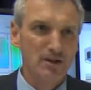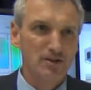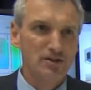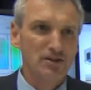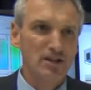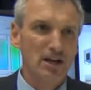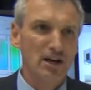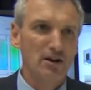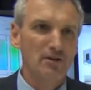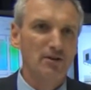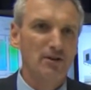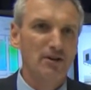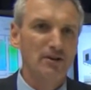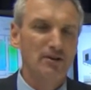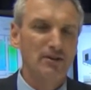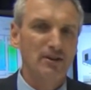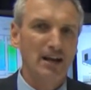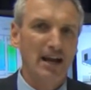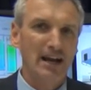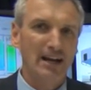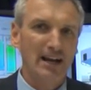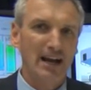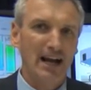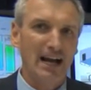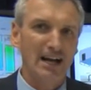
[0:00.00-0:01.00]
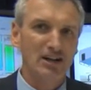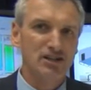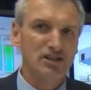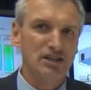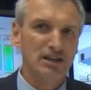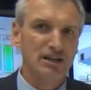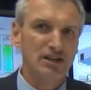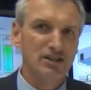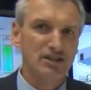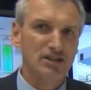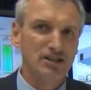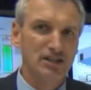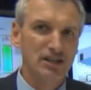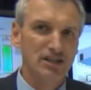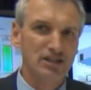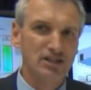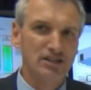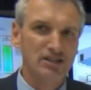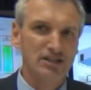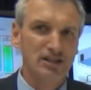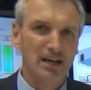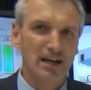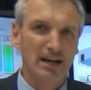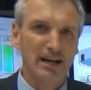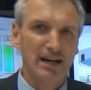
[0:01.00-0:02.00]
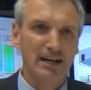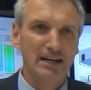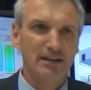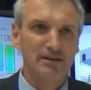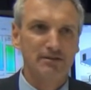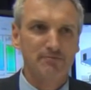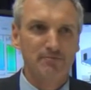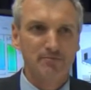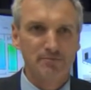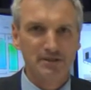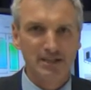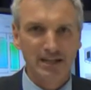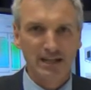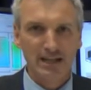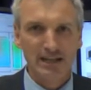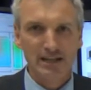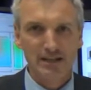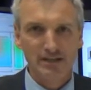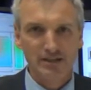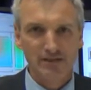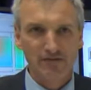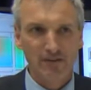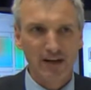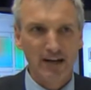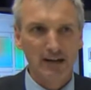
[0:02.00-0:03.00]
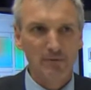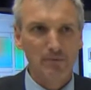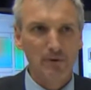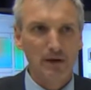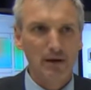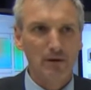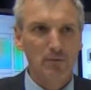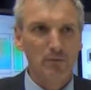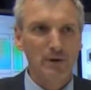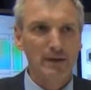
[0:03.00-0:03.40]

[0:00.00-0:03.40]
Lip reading: so that actually assists particularly a developer